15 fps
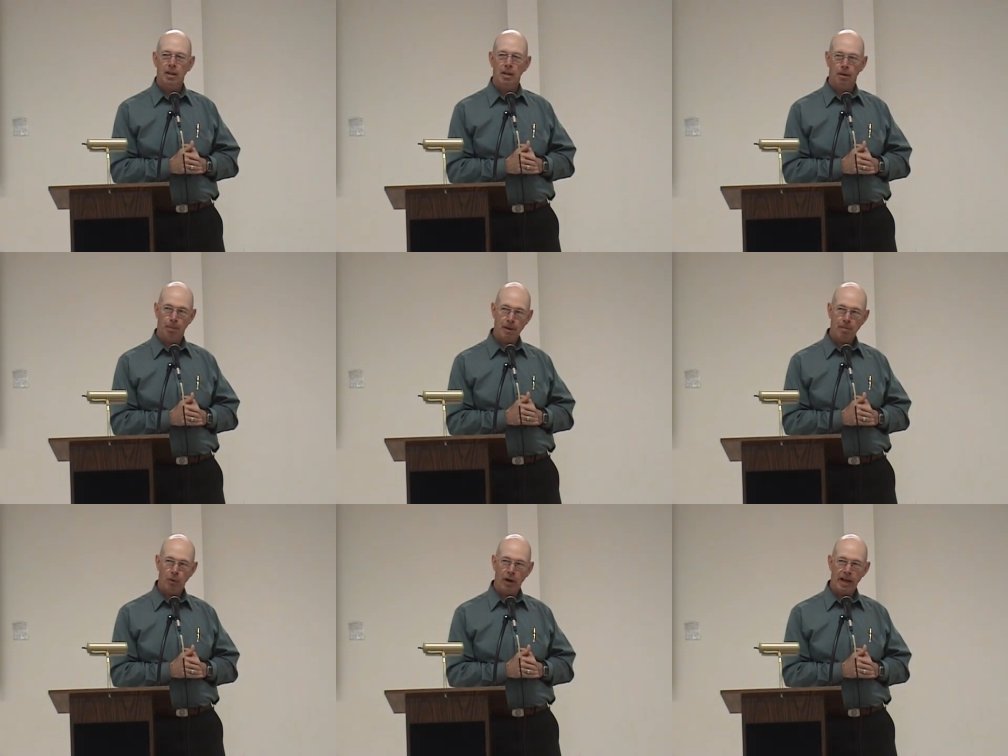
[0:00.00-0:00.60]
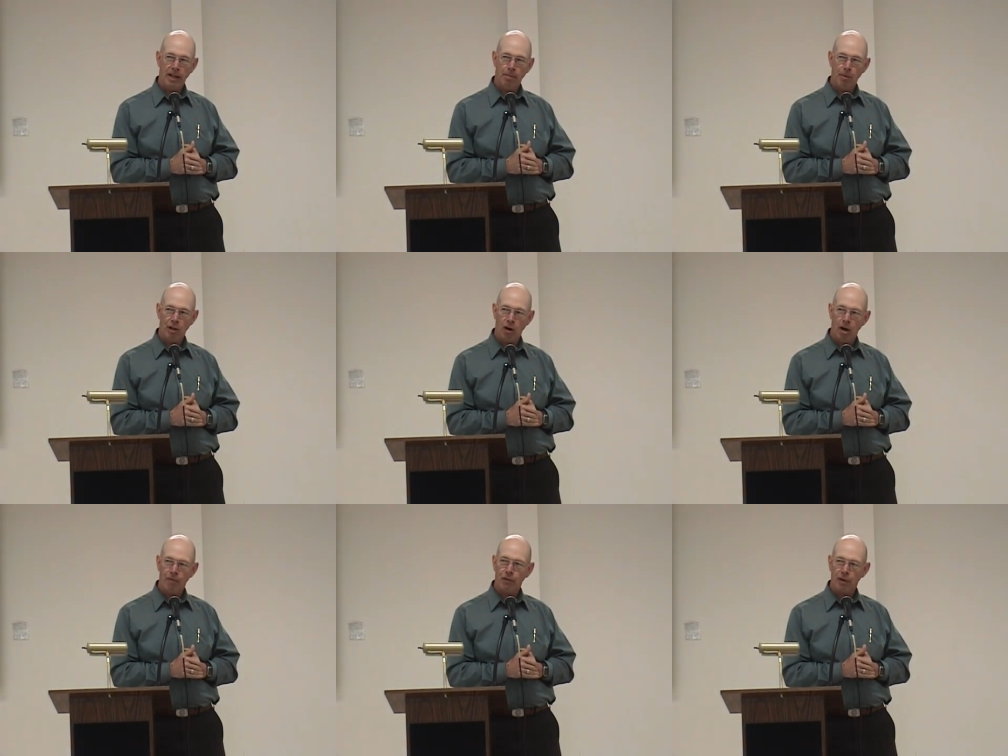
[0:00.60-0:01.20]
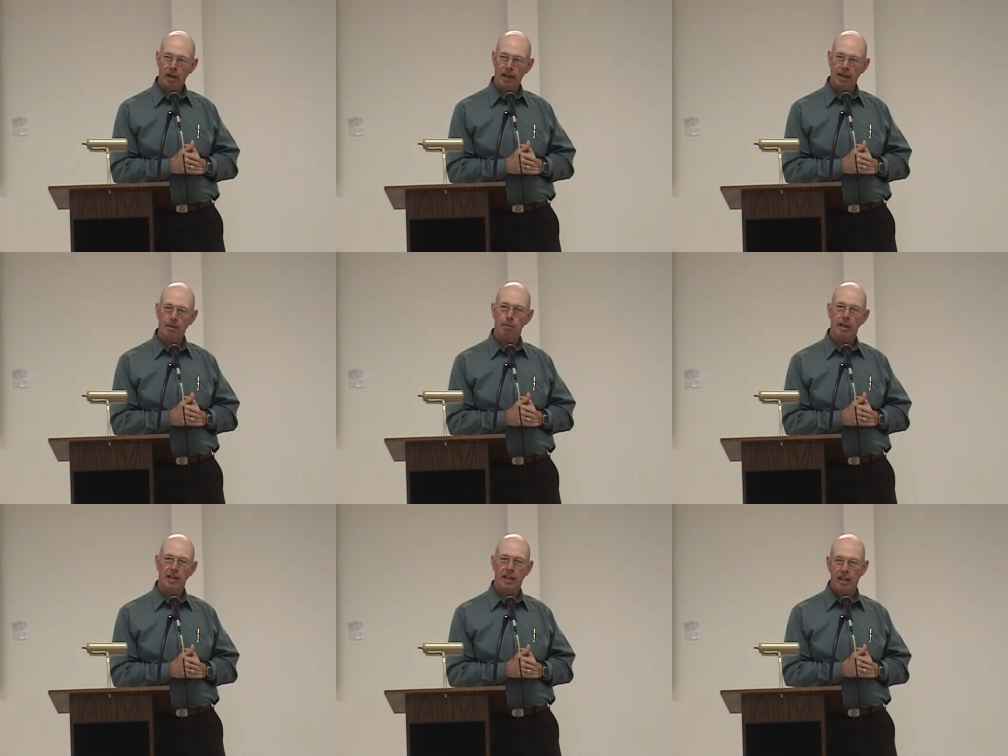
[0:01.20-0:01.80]
The people had to be off their
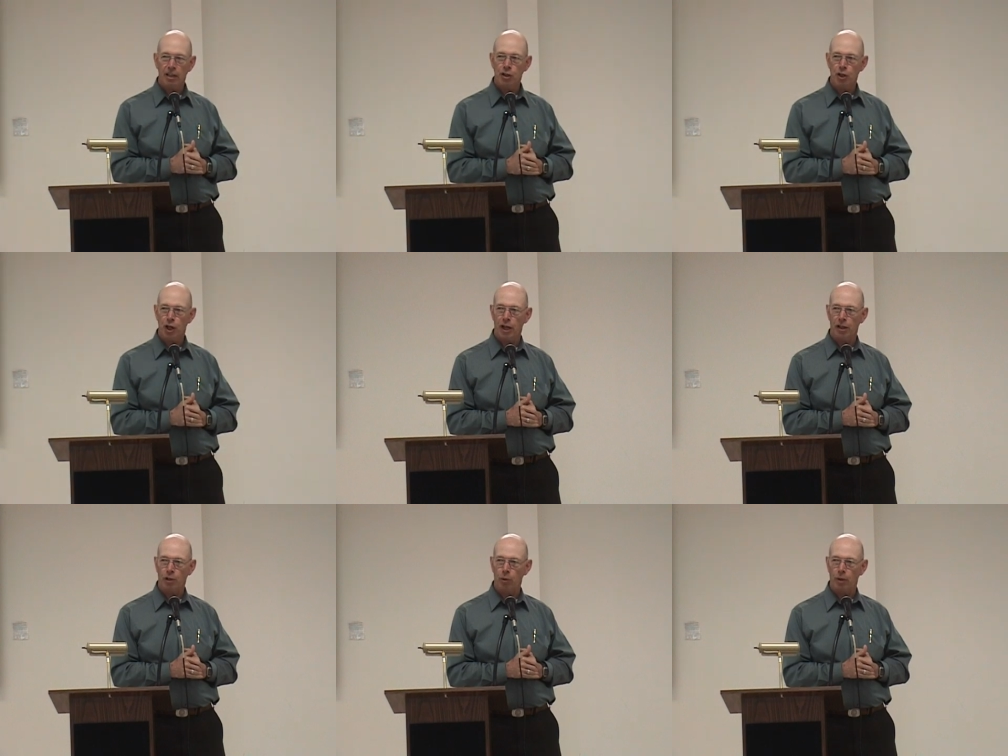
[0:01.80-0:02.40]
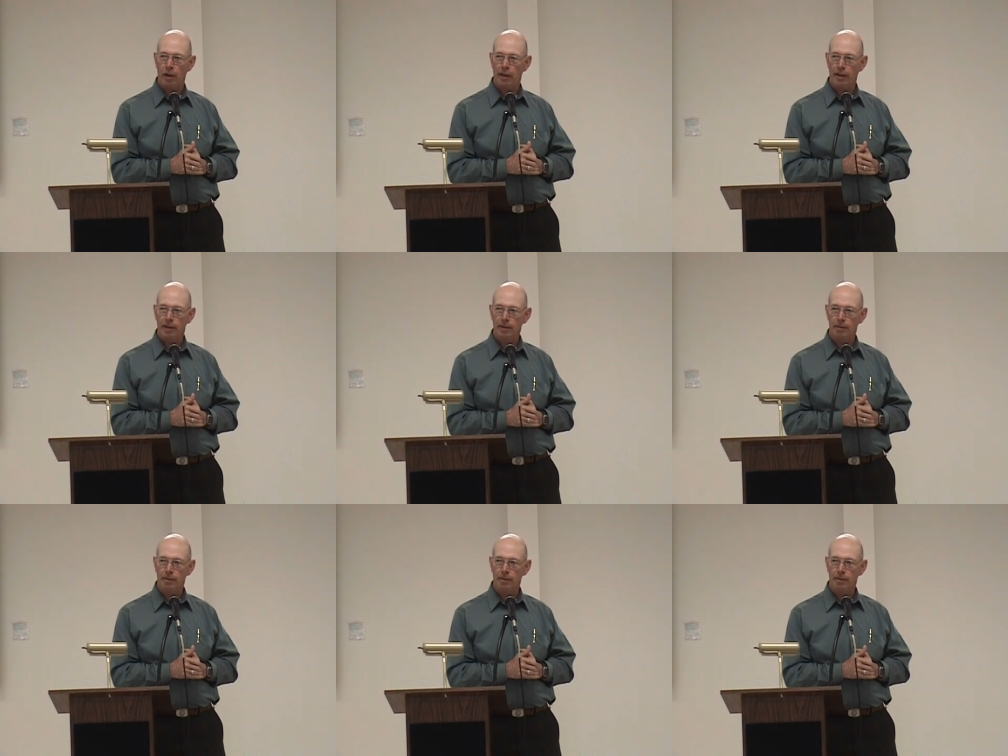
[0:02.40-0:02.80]
land by the end of January.